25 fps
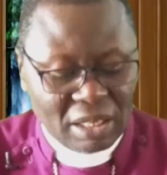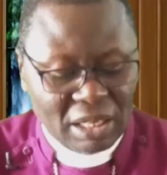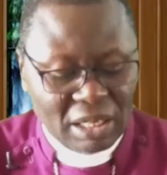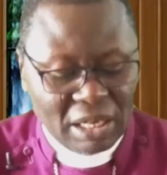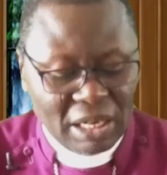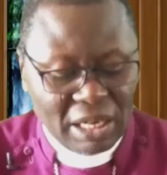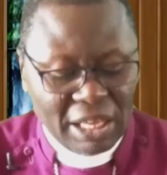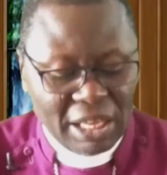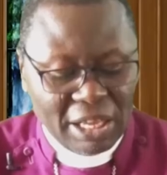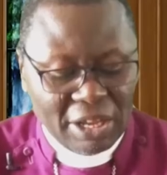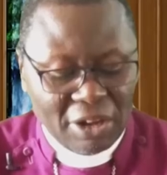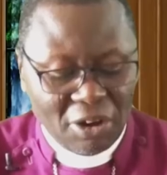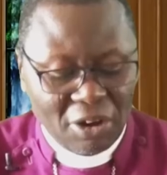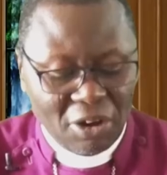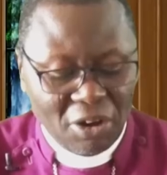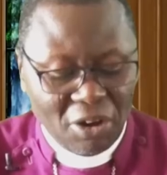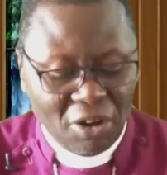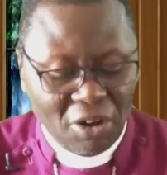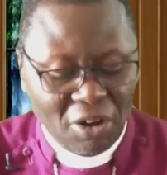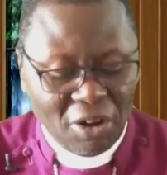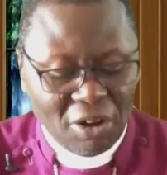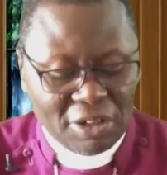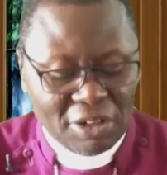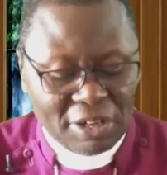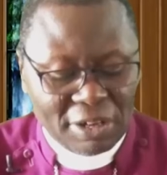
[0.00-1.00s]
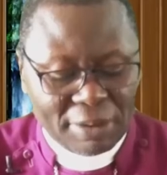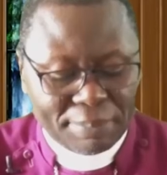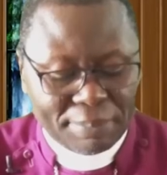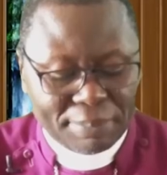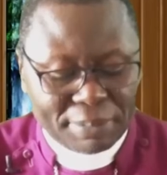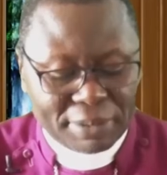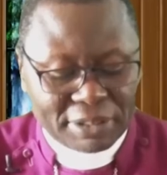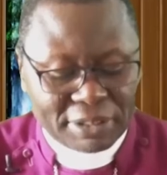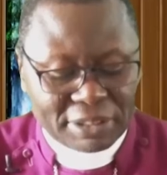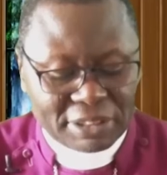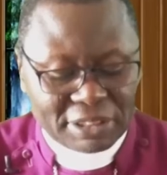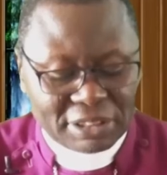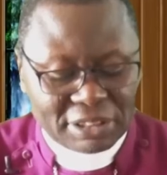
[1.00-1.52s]
Lay all your
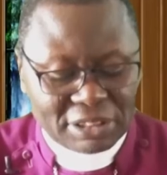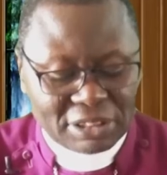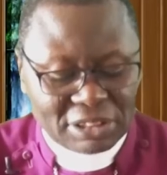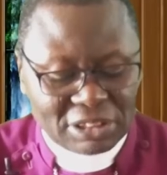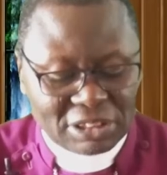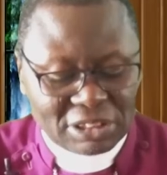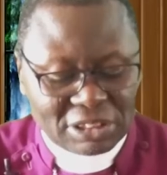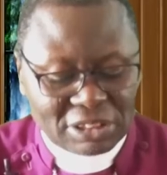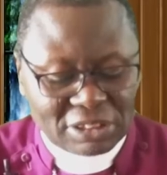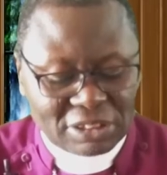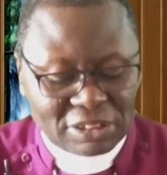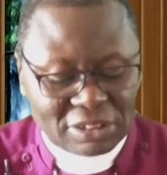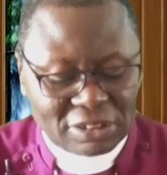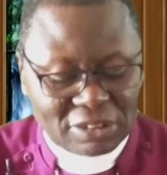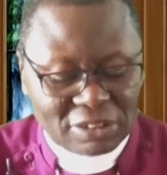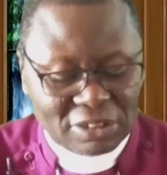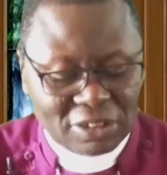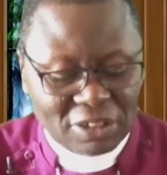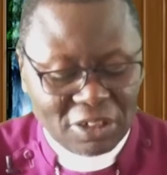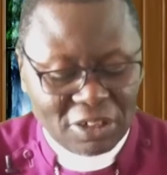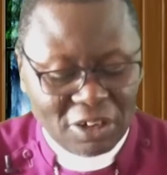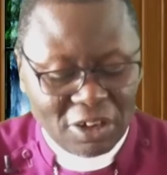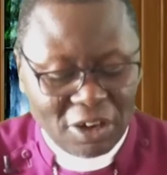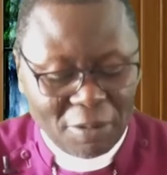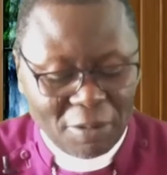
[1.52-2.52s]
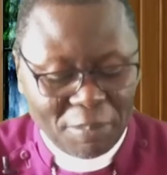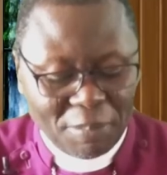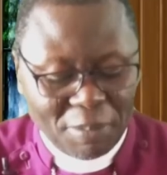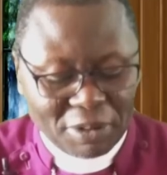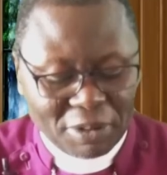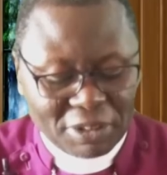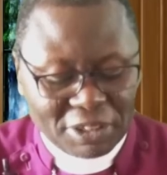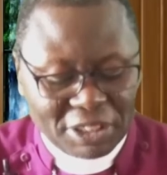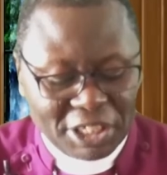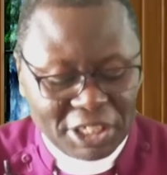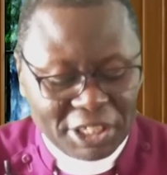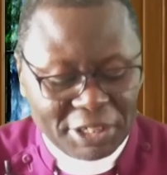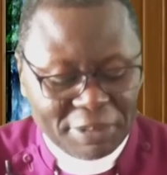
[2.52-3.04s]
burdens
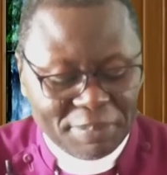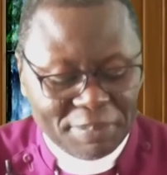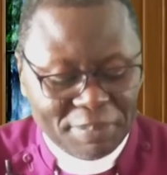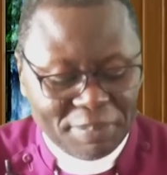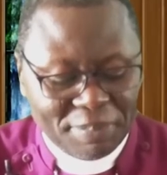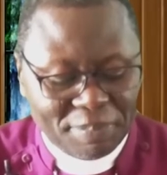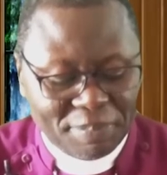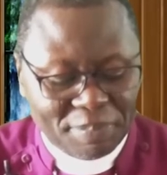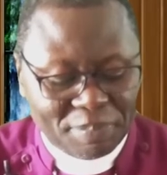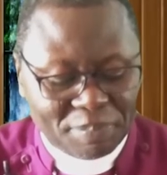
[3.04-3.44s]
upon him